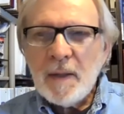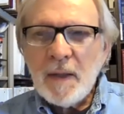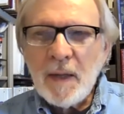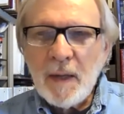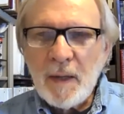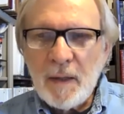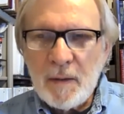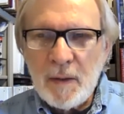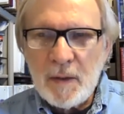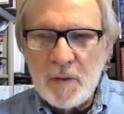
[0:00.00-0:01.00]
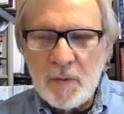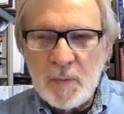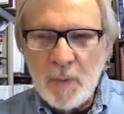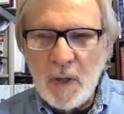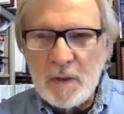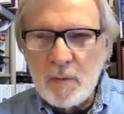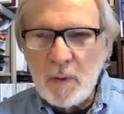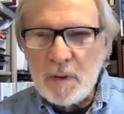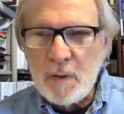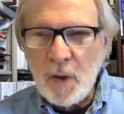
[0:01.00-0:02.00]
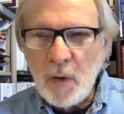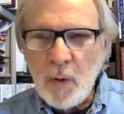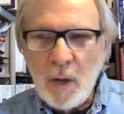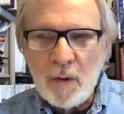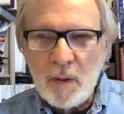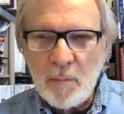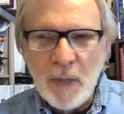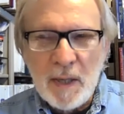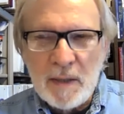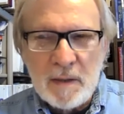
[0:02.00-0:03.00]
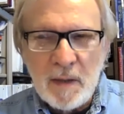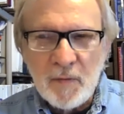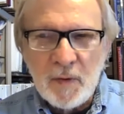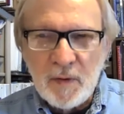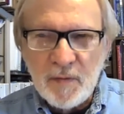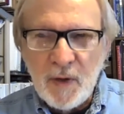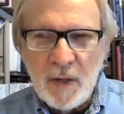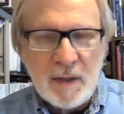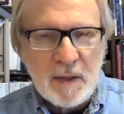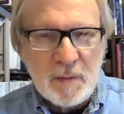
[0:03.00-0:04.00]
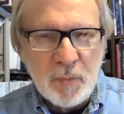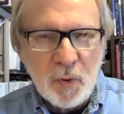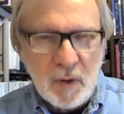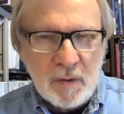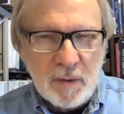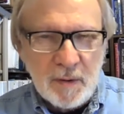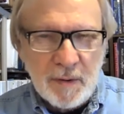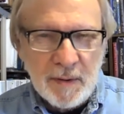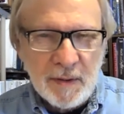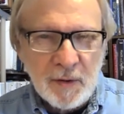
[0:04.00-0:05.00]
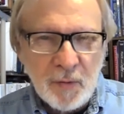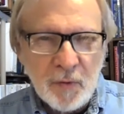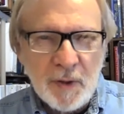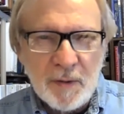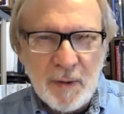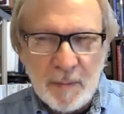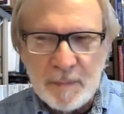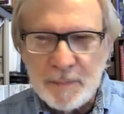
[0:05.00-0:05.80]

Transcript: and his response was to go out and buy several of Gandhi's books and to read them.